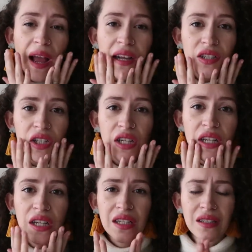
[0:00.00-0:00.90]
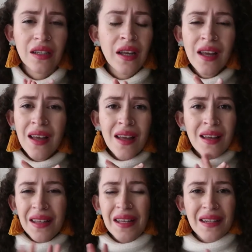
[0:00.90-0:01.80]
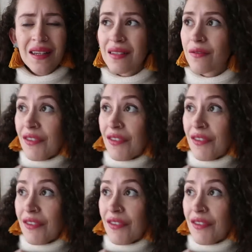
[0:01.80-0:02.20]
patchy and like it didn't